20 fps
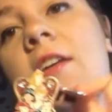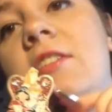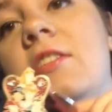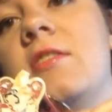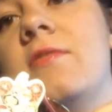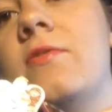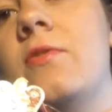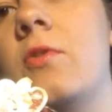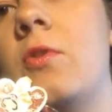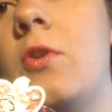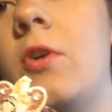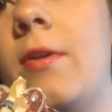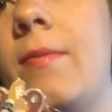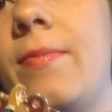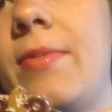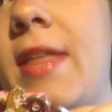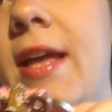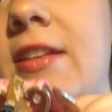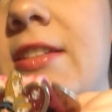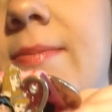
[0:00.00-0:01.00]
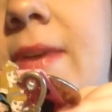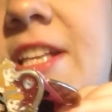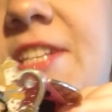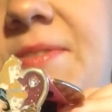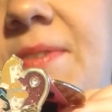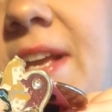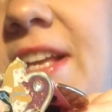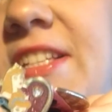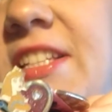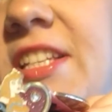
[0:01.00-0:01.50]
I just thought that's the
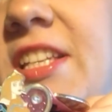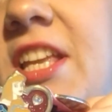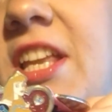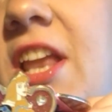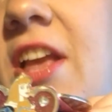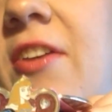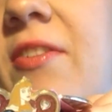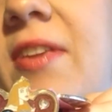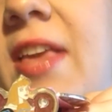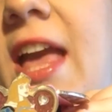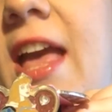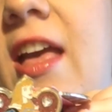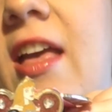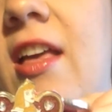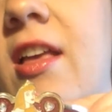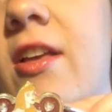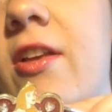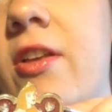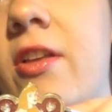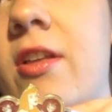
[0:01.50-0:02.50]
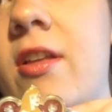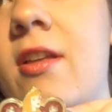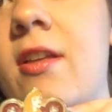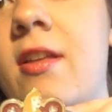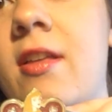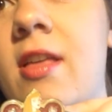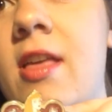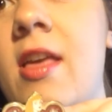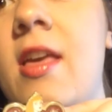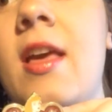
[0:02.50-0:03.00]
best way to, you know, get
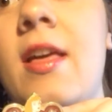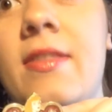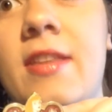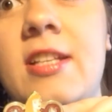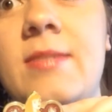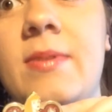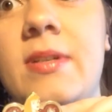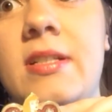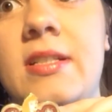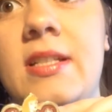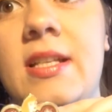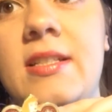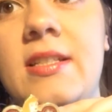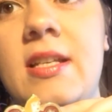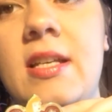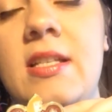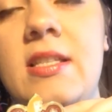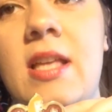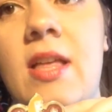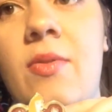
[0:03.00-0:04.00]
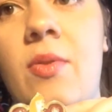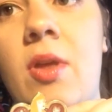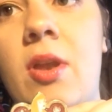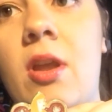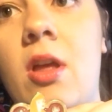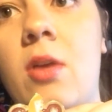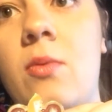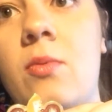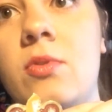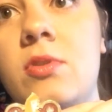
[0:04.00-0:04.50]
these princesses and then
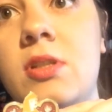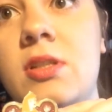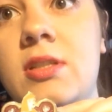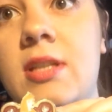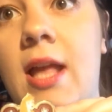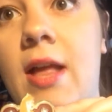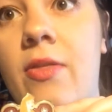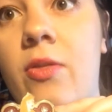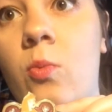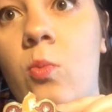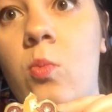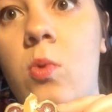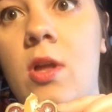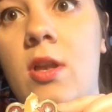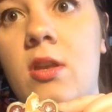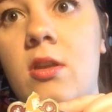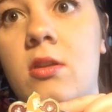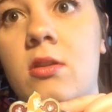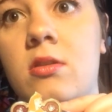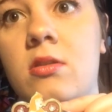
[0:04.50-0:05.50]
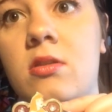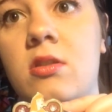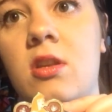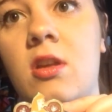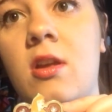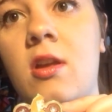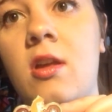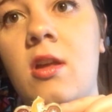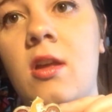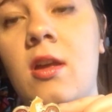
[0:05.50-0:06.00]
I would just get the ones
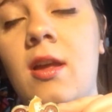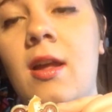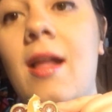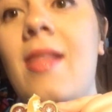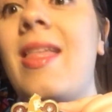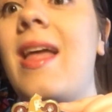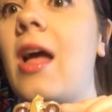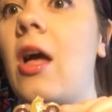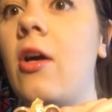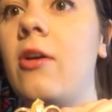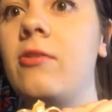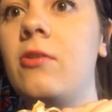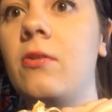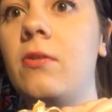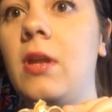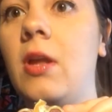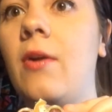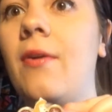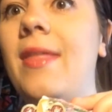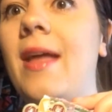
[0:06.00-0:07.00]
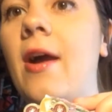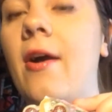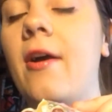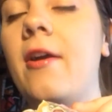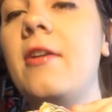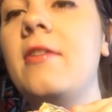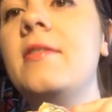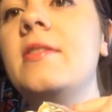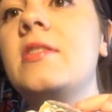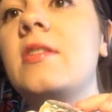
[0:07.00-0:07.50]
that aren't on it on their
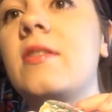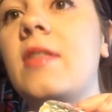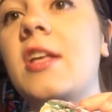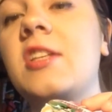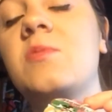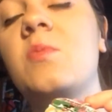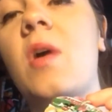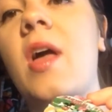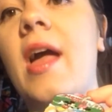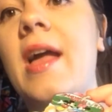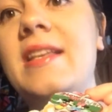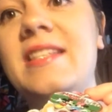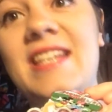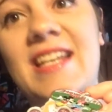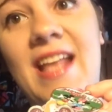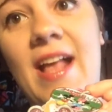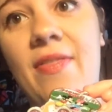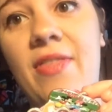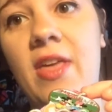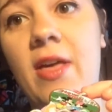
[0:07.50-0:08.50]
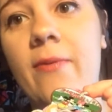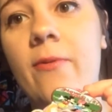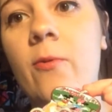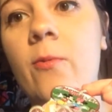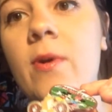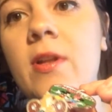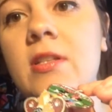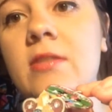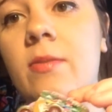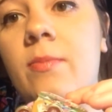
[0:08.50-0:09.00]
own, so that's why I did get the other
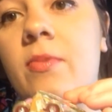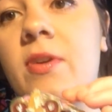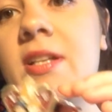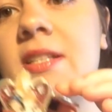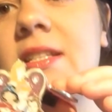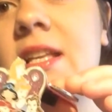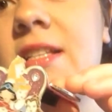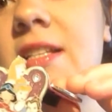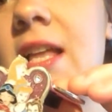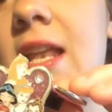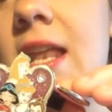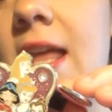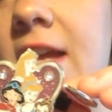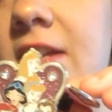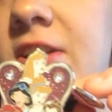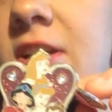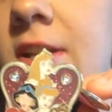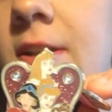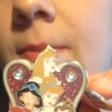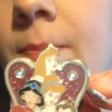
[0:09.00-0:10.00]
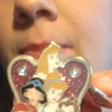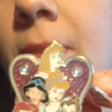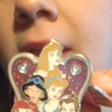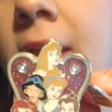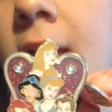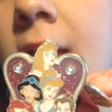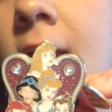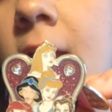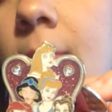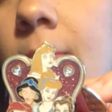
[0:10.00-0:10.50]
ones for the princess collection.
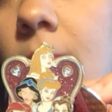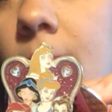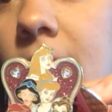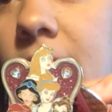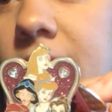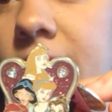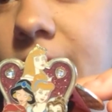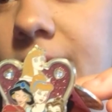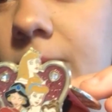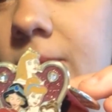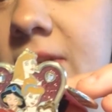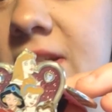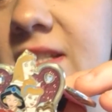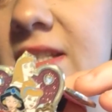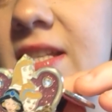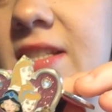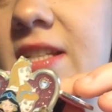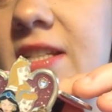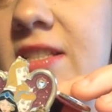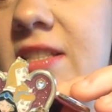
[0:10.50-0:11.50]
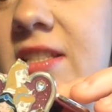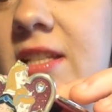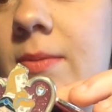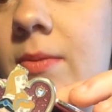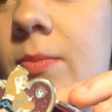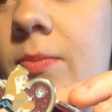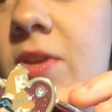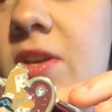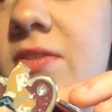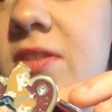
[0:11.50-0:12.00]
But my favourite princess is
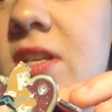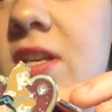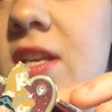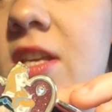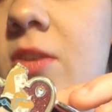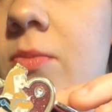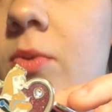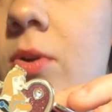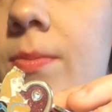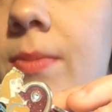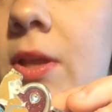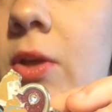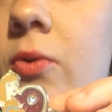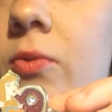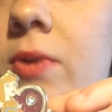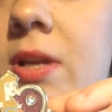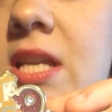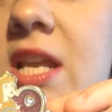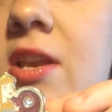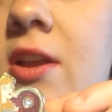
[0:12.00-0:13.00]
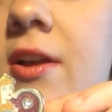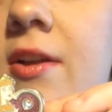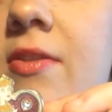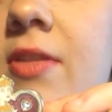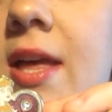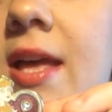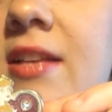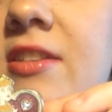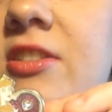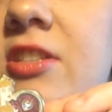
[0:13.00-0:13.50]
Sleeping Beauty, you probably already know
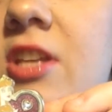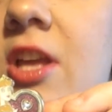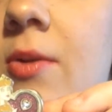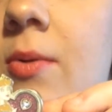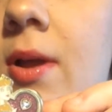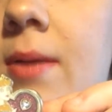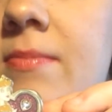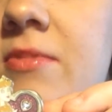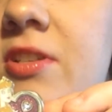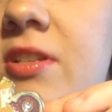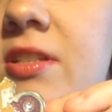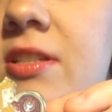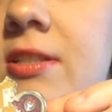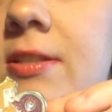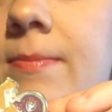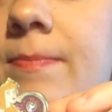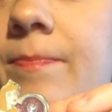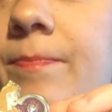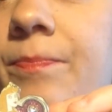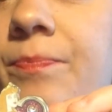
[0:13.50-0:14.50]
that, so I'm just